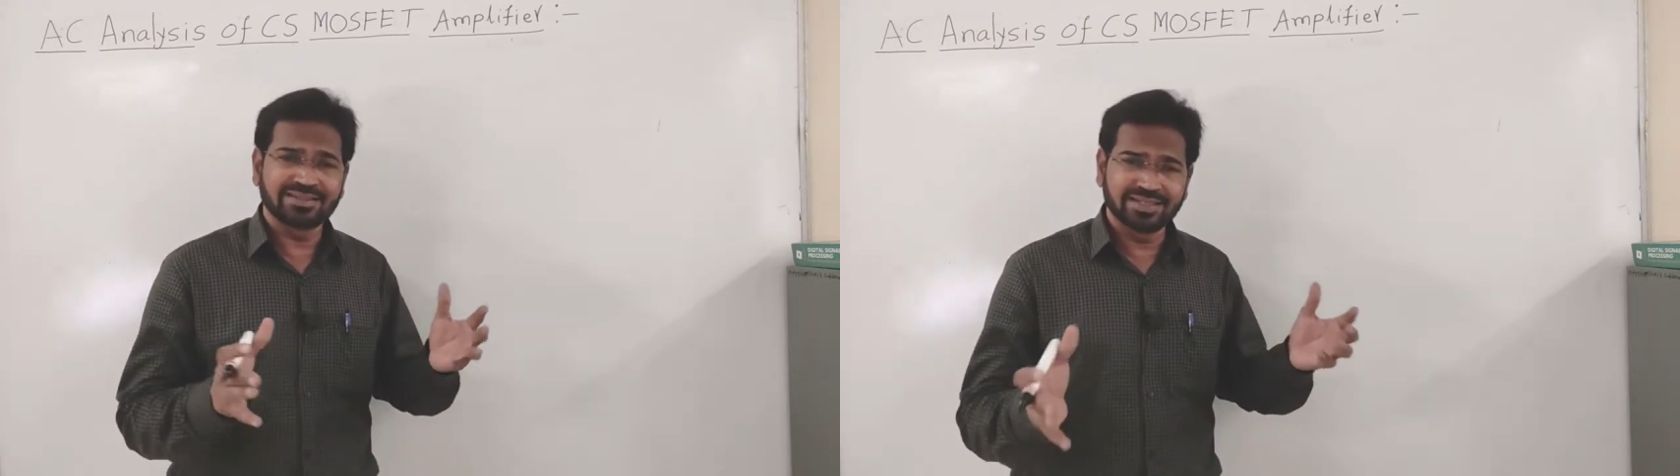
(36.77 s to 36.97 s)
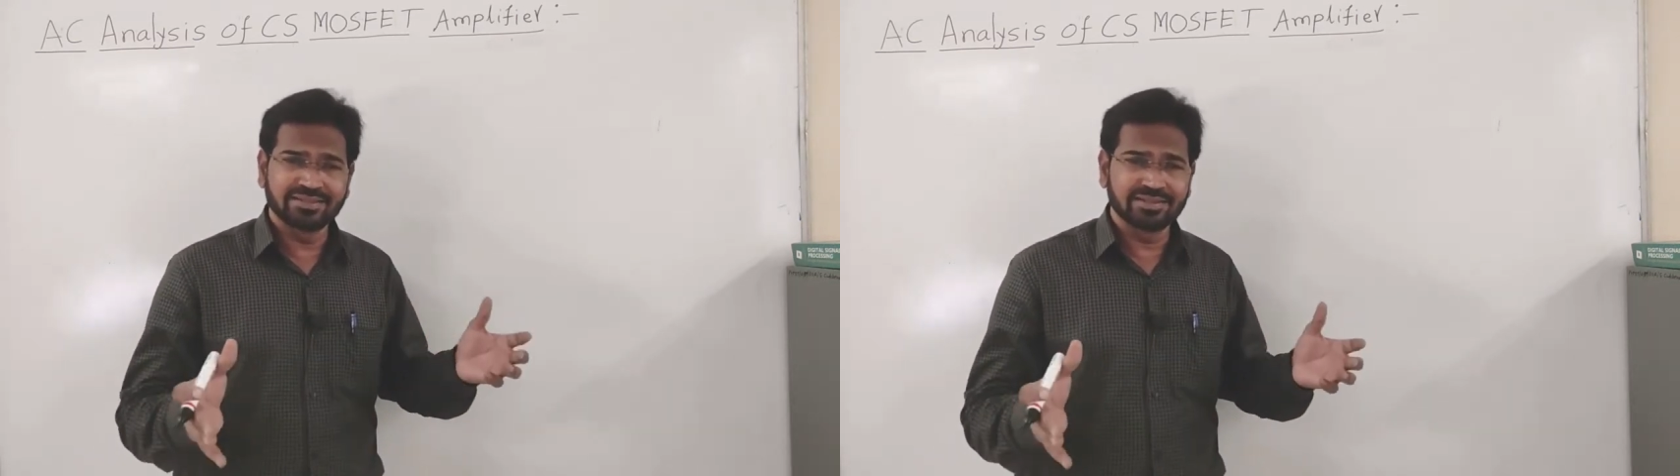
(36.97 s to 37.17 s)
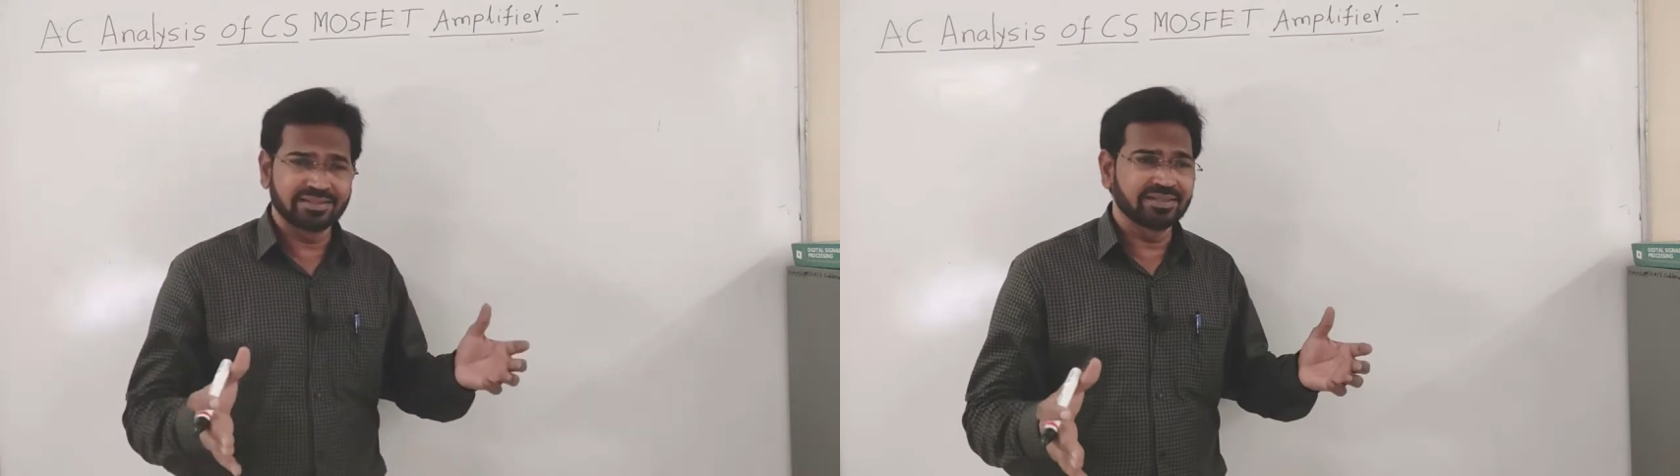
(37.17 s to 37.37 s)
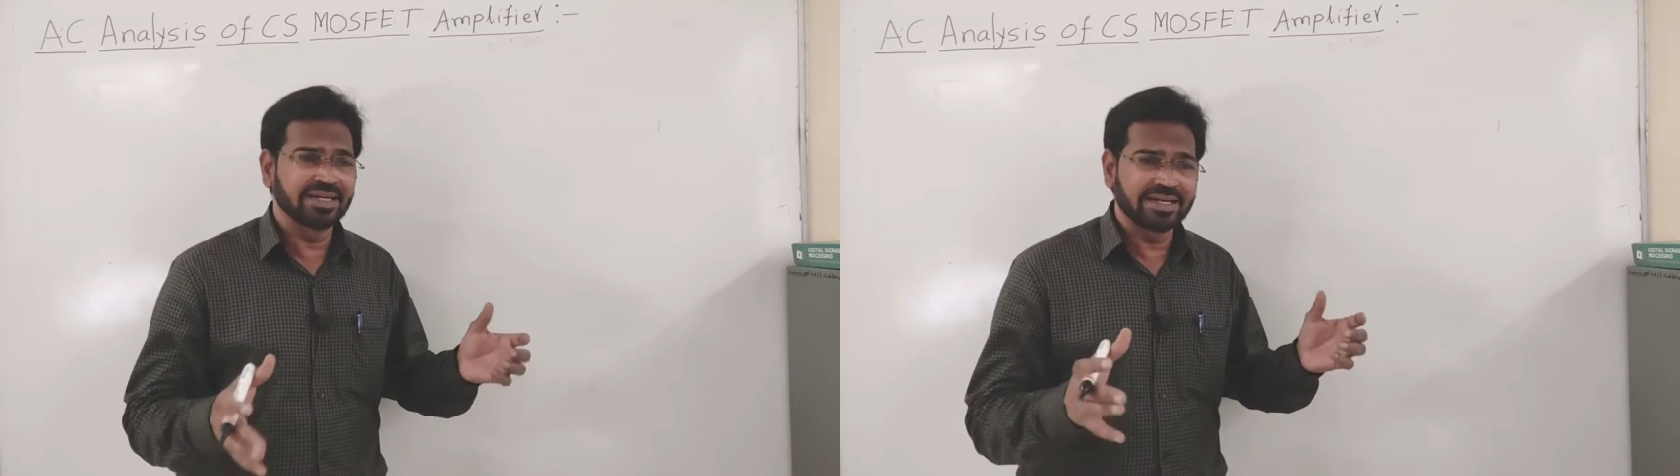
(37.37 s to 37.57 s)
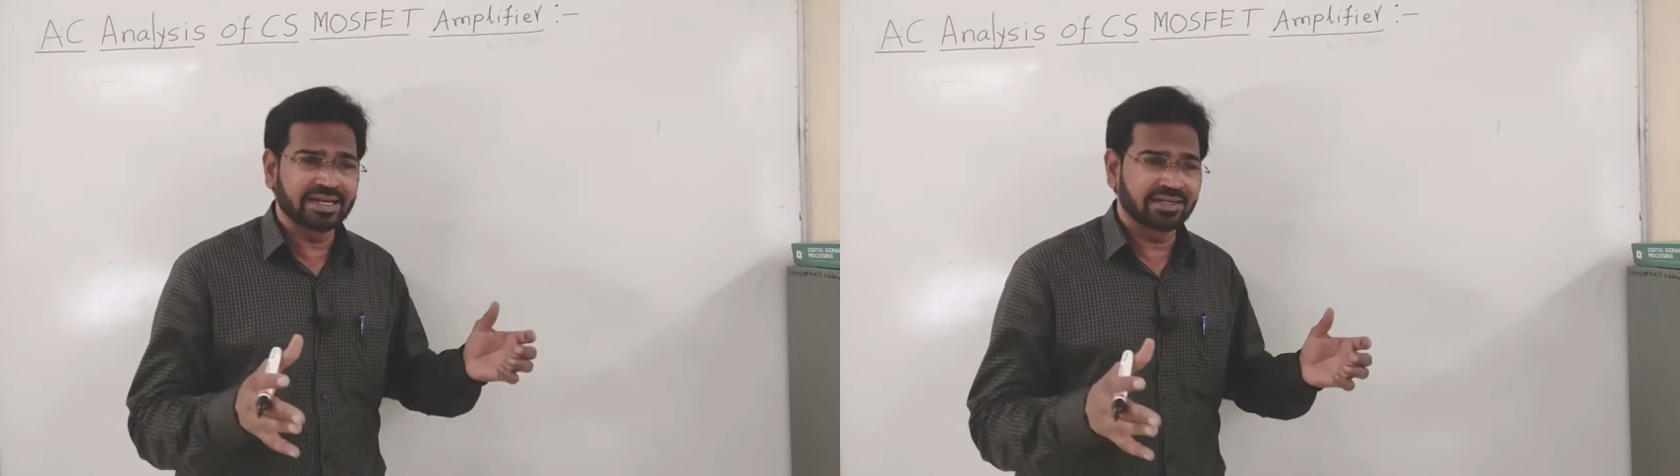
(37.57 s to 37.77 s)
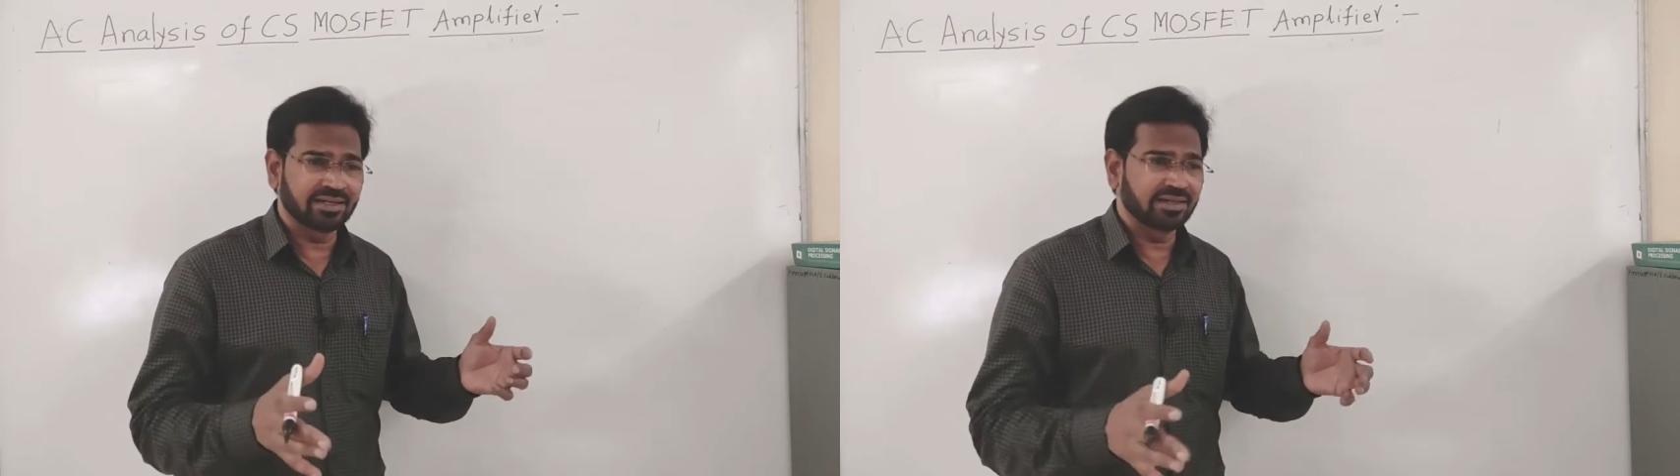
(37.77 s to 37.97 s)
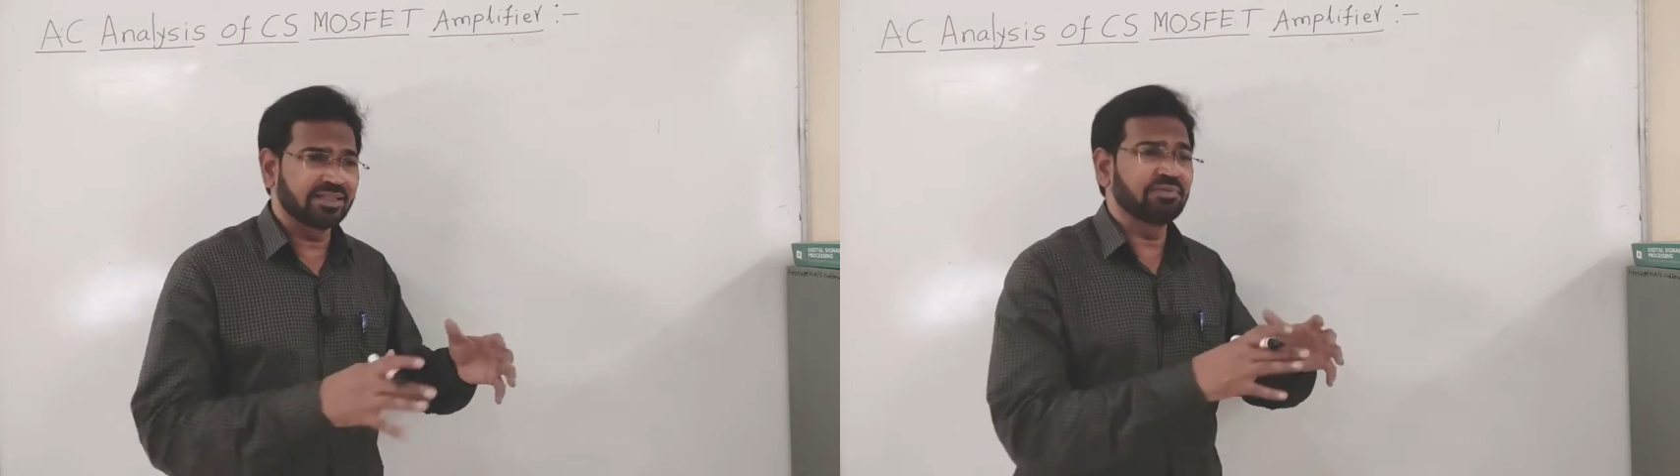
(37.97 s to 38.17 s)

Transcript: and sensors detect